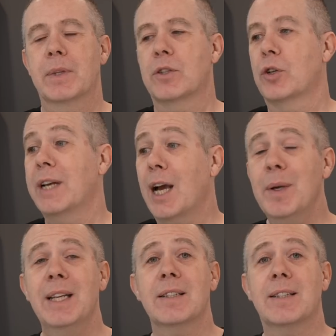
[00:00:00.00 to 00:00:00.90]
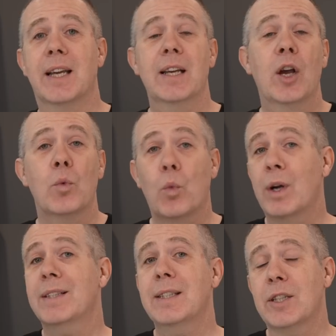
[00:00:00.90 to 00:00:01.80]
So now we need to say,
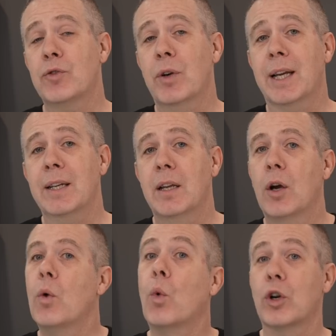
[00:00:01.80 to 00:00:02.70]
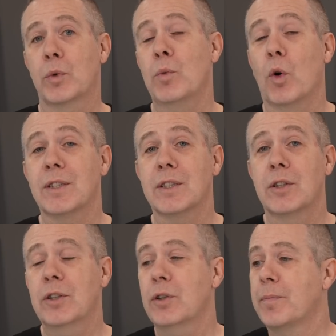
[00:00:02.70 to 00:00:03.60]
once this is triggered, what do we want it to
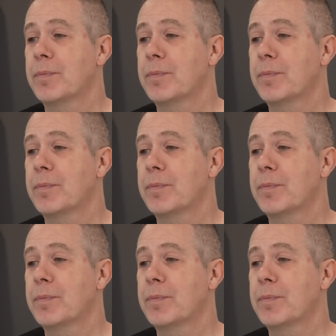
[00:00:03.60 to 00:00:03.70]
do?